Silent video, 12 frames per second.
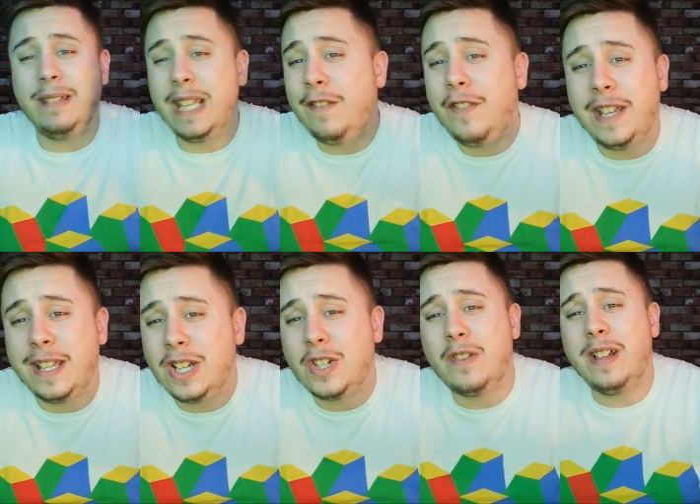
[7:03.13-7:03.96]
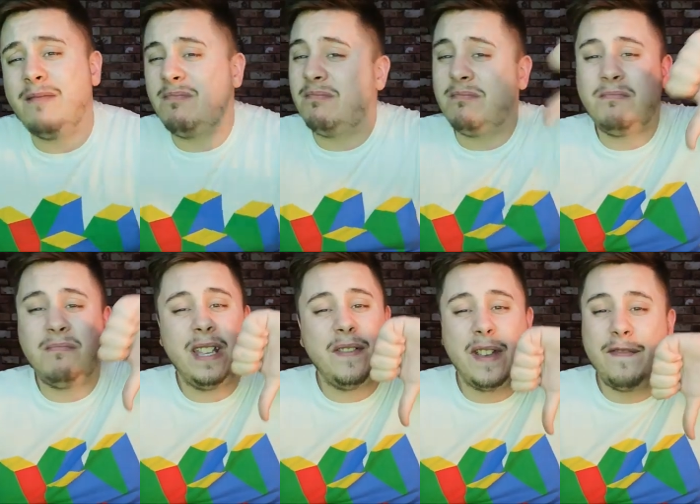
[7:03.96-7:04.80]
If you didn't enjoy it,
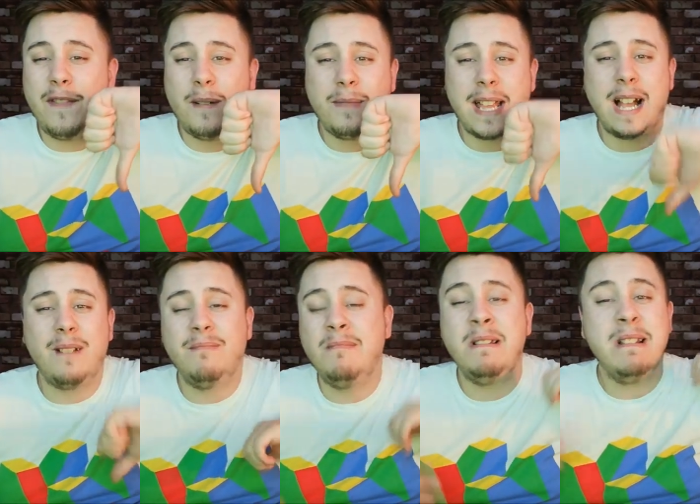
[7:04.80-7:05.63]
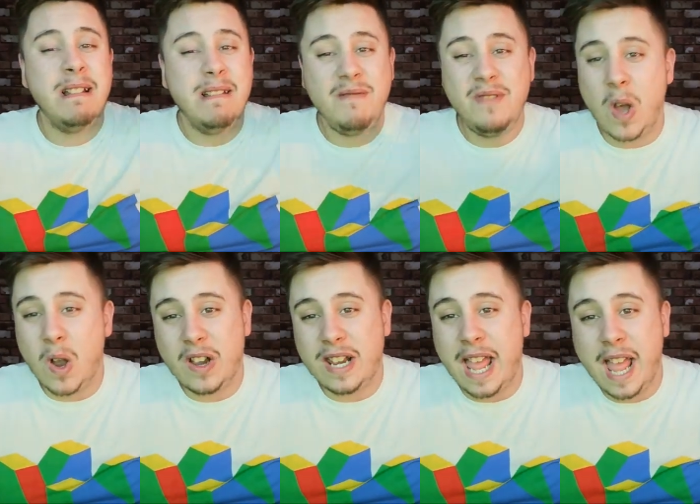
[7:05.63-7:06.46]
give it a thumb down.
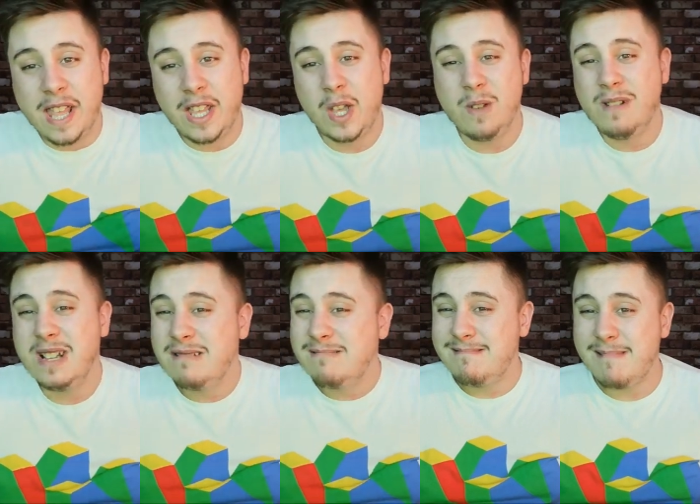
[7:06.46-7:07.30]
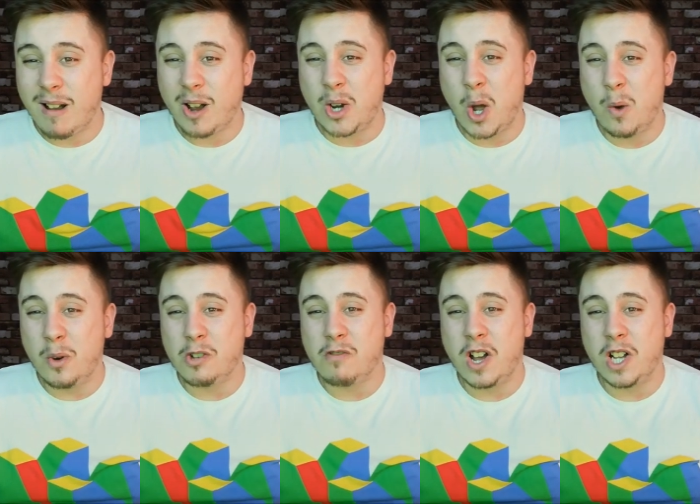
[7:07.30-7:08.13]
Not going to hate you, not going to hold
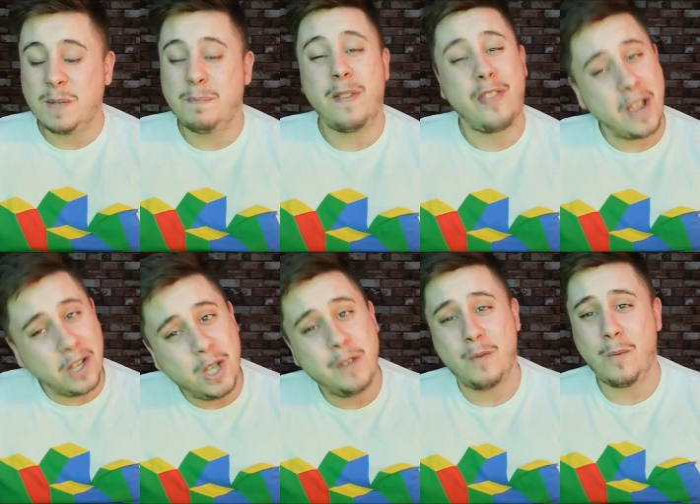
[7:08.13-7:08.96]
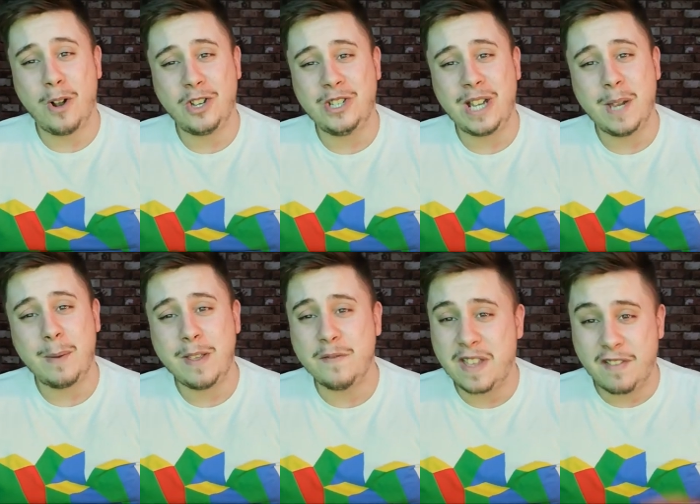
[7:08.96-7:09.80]
a grudge, but thank you for watching
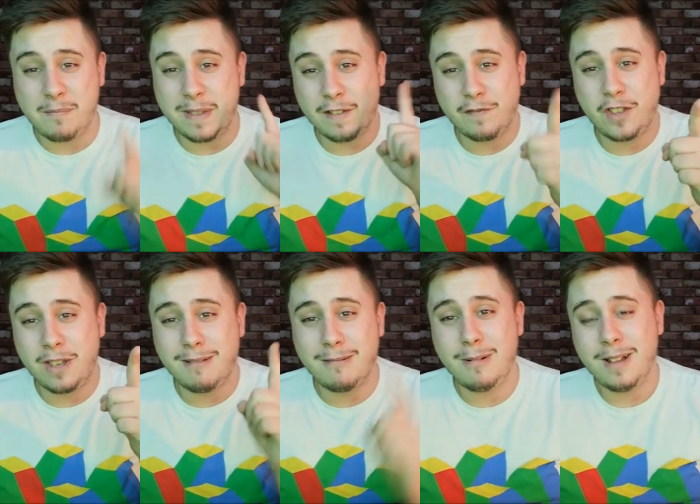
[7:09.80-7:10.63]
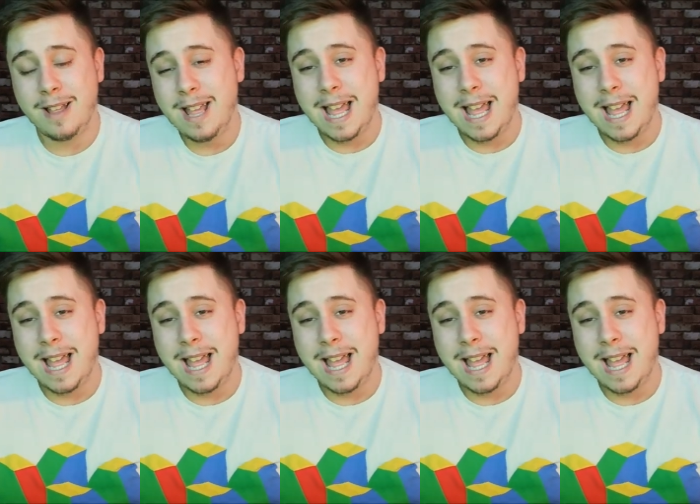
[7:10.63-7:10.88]
anyway. You've given me a view.